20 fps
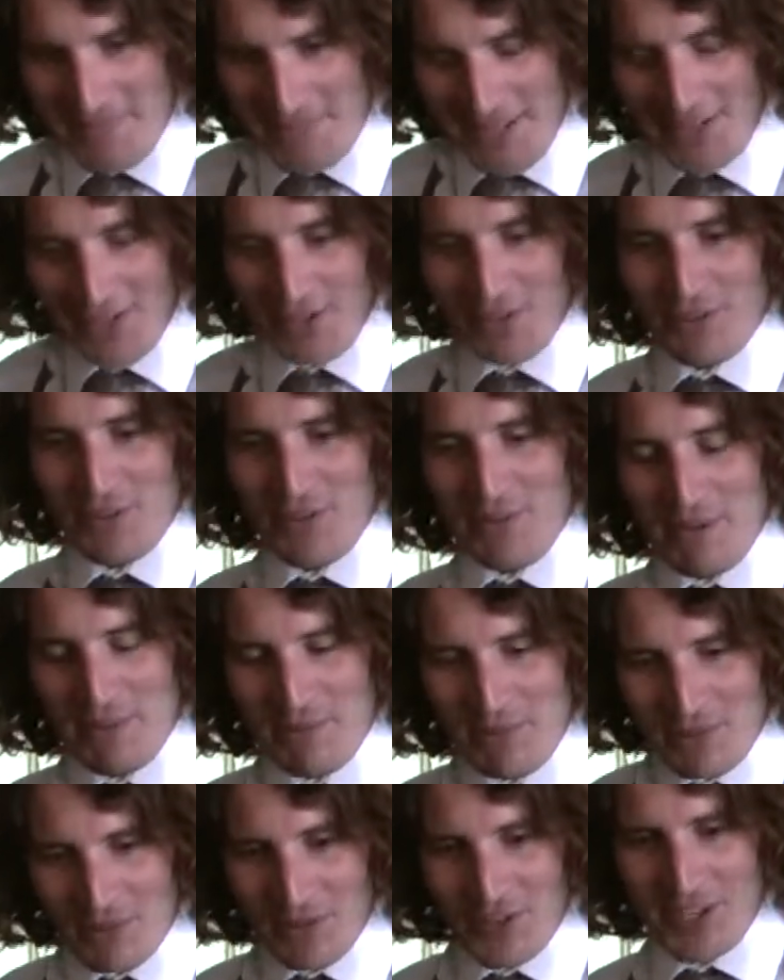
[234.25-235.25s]
I got a few
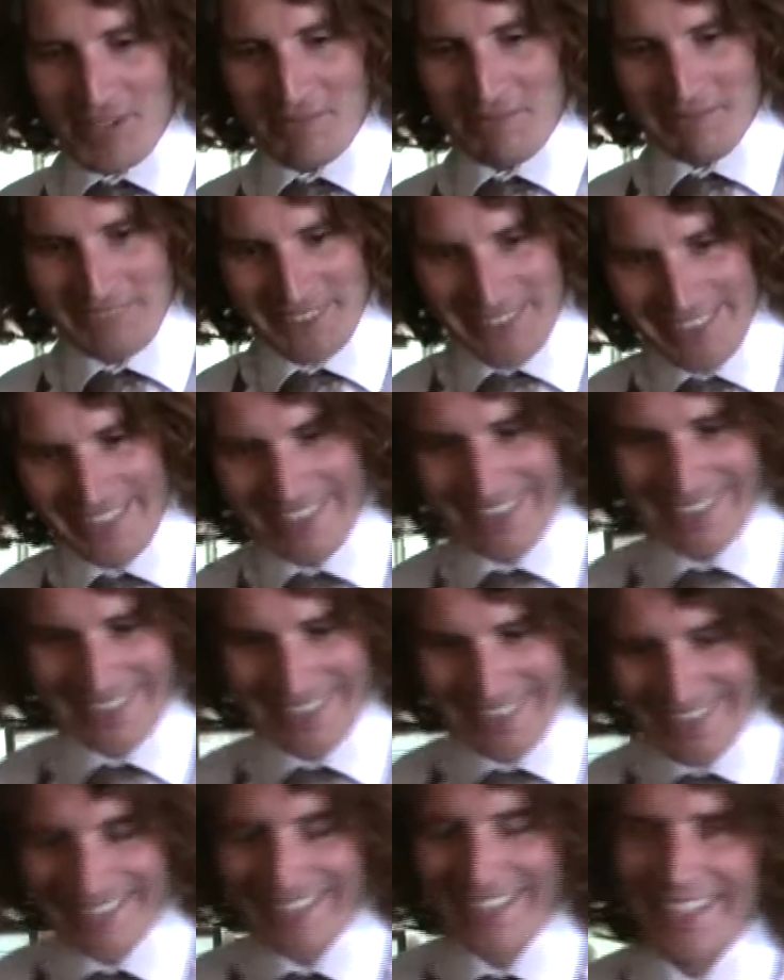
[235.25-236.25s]
people crying,
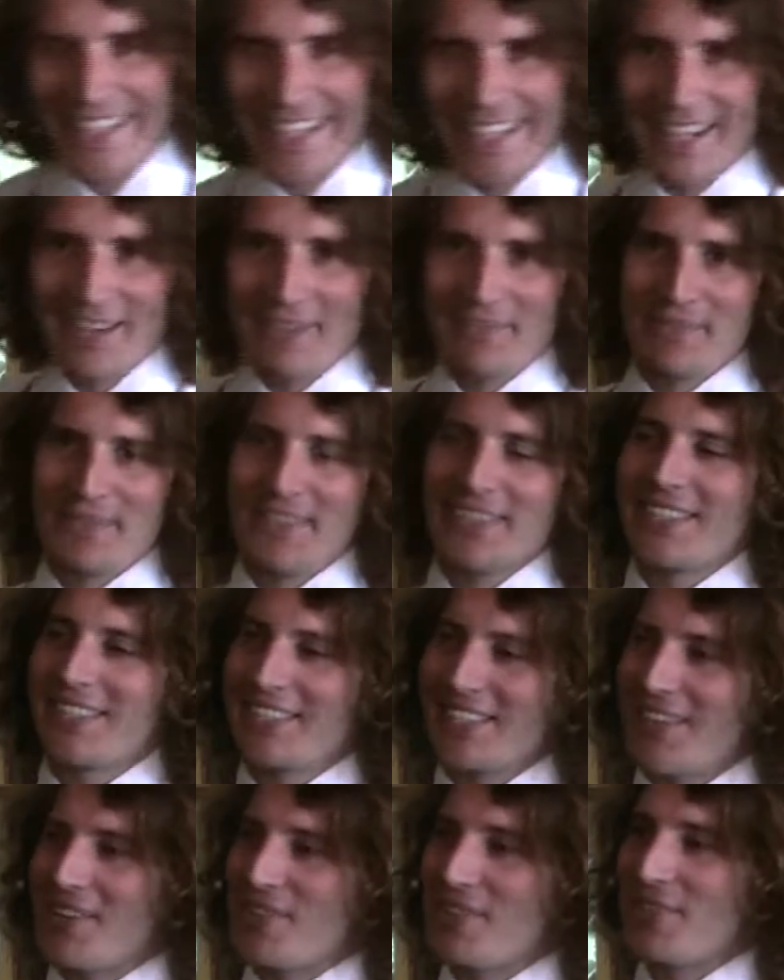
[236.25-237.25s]

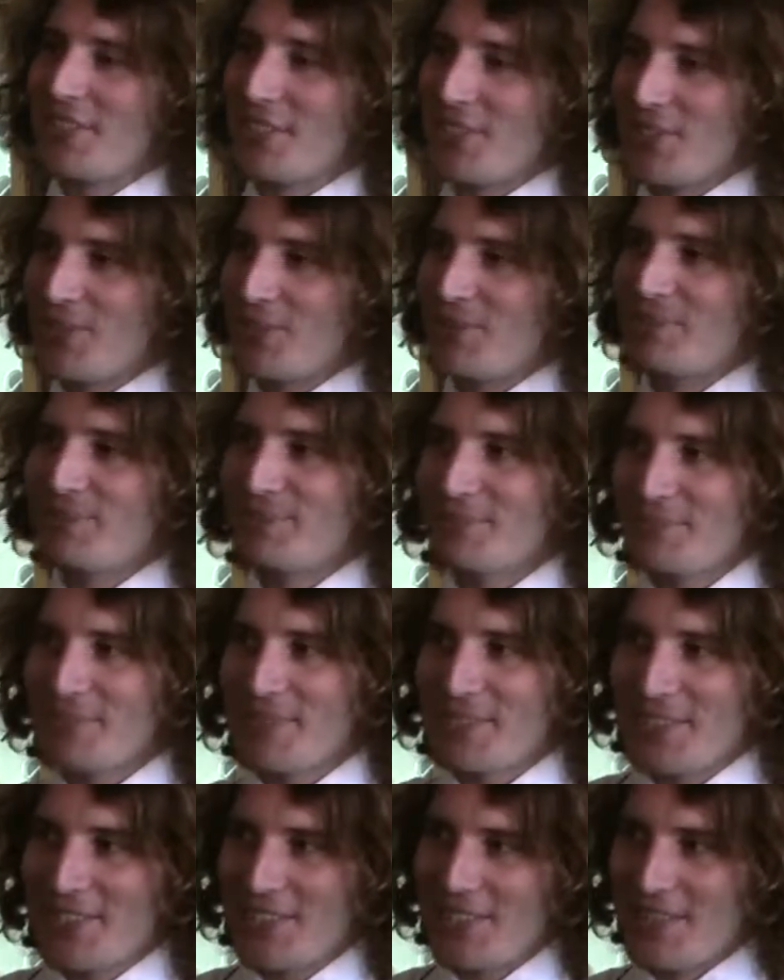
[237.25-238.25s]
so no, it was really cool.
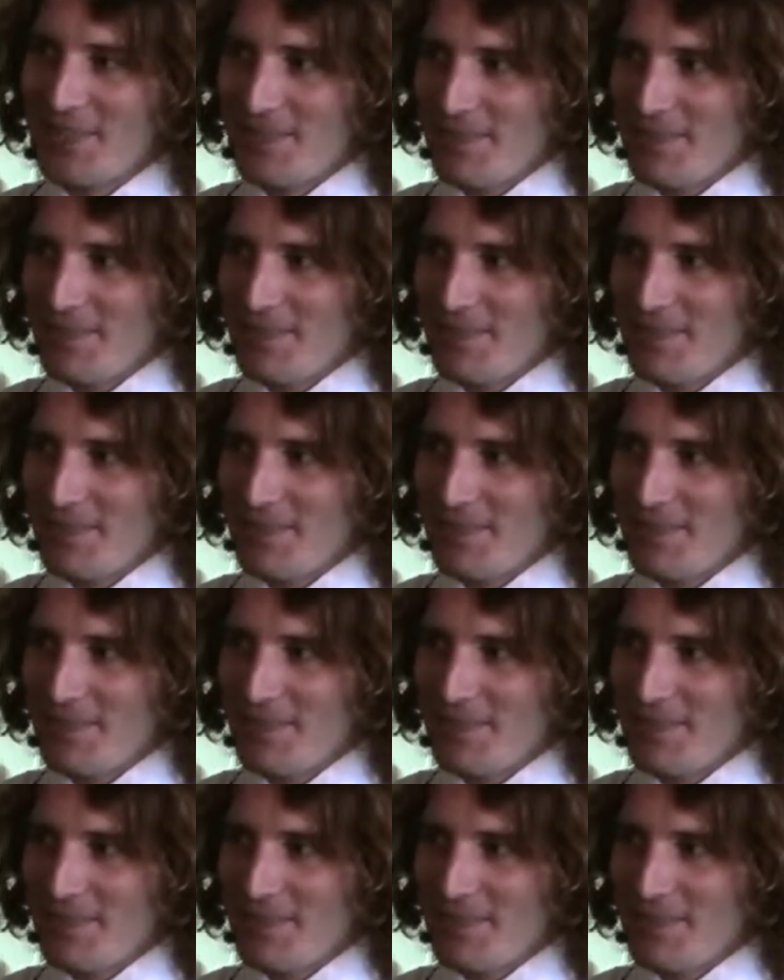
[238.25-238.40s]
It's good.